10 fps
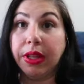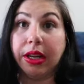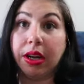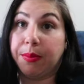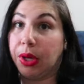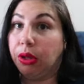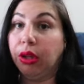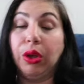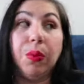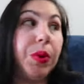like on a belt
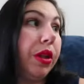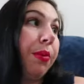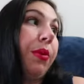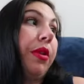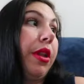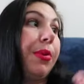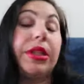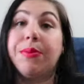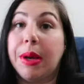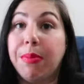loop, clip it
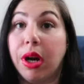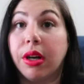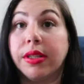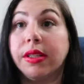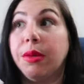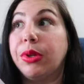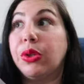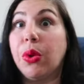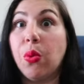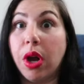to my purse, clip it
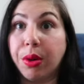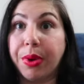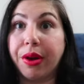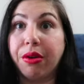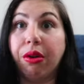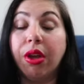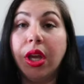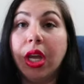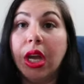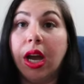to a water bottle.
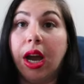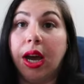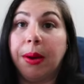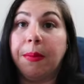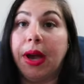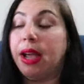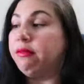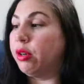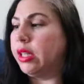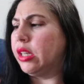
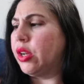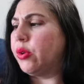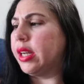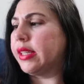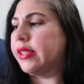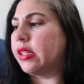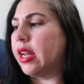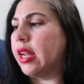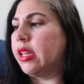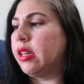I've really noticed
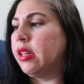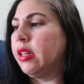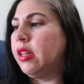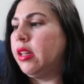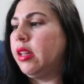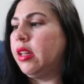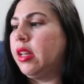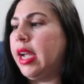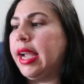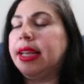like
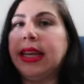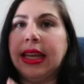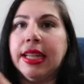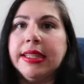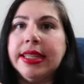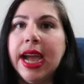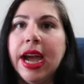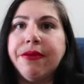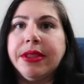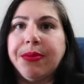I need to
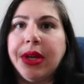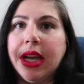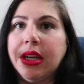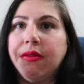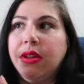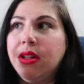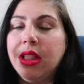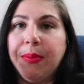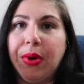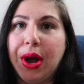have some kind of
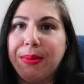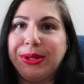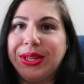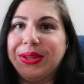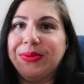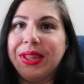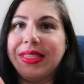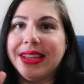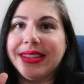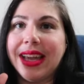clip option
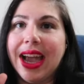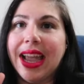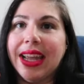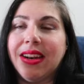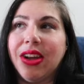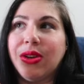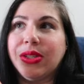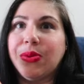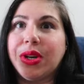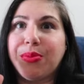with this guy, and I
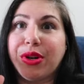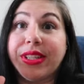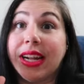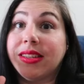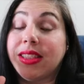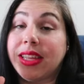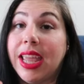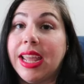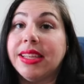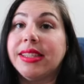also want to protect the
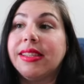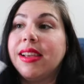case.